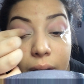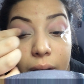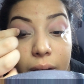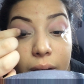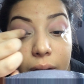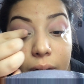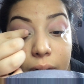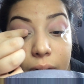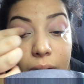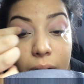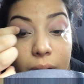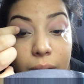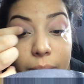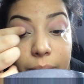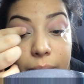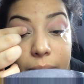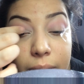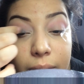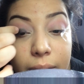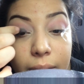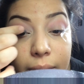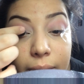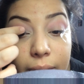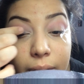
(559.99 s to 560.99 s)
it'll come
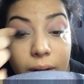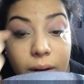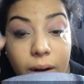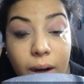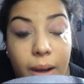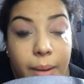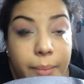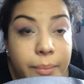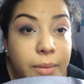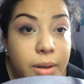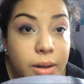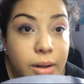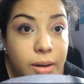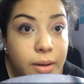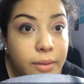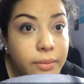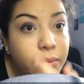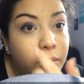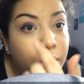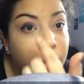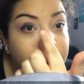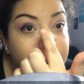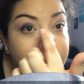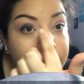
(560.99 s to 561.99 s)
together. I'm going to
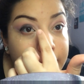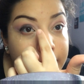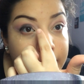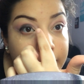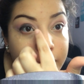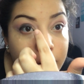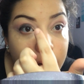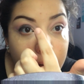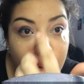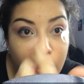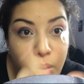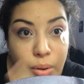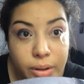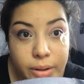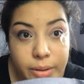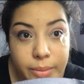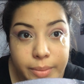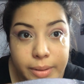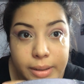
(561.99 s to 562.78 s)
avoid the inner corner